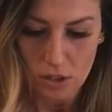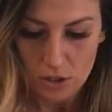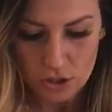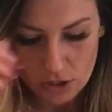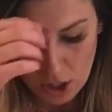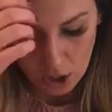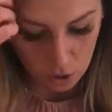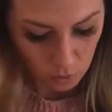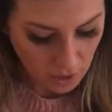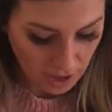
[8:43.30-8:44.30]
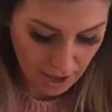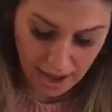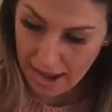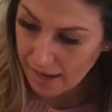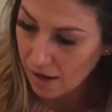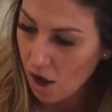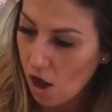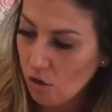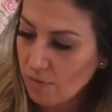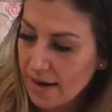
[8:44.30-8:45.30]
So I
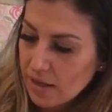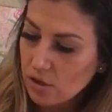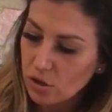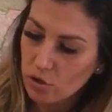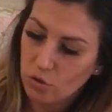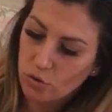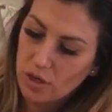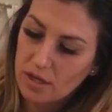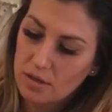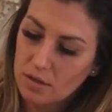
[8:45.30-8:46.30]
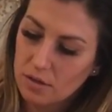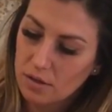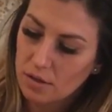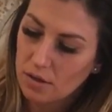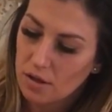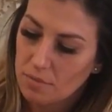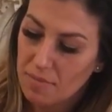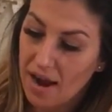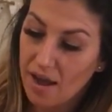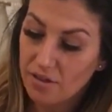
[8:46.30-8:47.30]
already glued
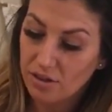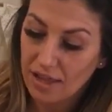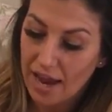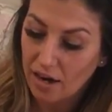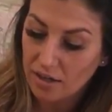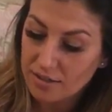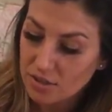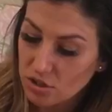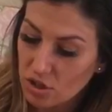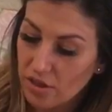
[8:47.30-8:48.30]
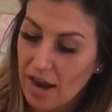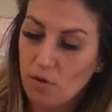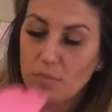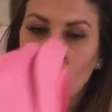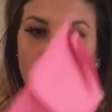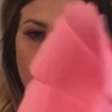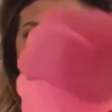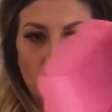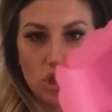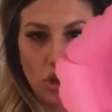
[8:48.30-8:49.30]
my other layers so that I would be
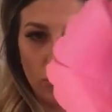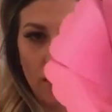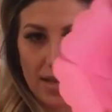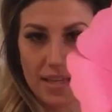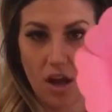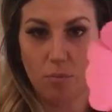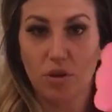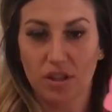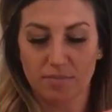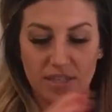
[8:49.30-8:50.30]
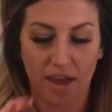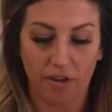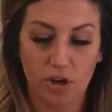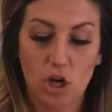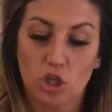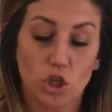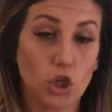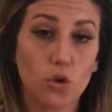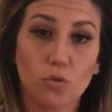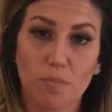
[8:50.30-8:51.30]
ready to show you guys how to put them together. So
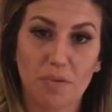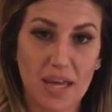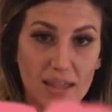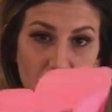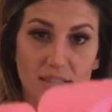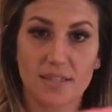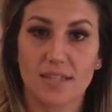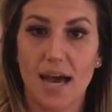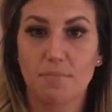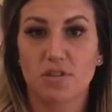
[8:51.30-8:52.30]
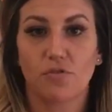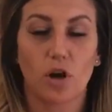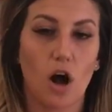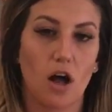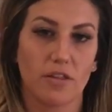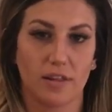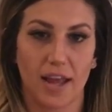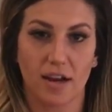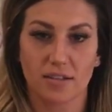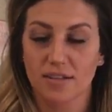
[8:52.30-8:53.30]
you repeat these steps for all the
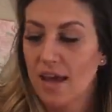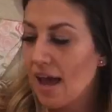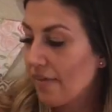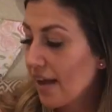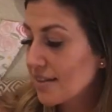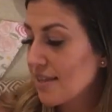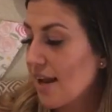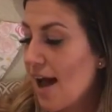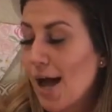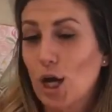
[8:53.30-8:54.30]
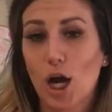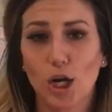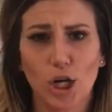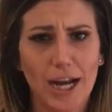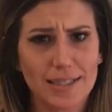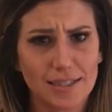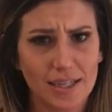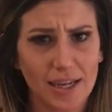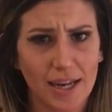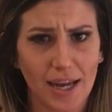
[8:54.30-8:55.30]
layers. And like I said, I got
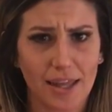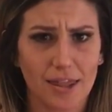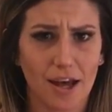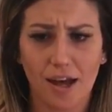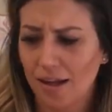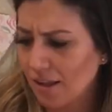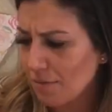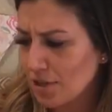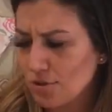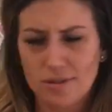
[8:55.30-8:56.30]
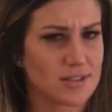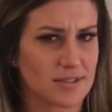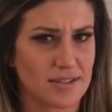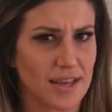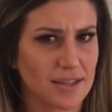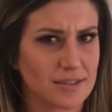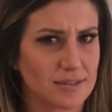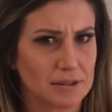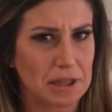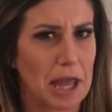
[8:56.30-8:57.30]
crazy and I thought, let me do
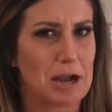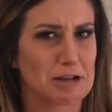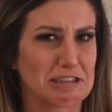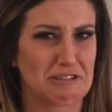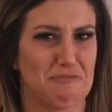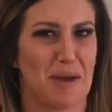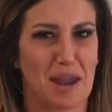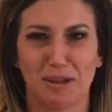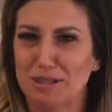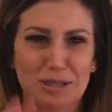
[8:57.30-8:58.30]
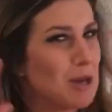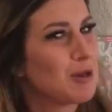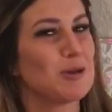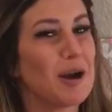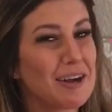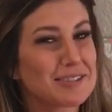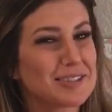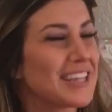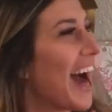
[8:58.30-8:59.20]
6 layers of petals. You don't have to do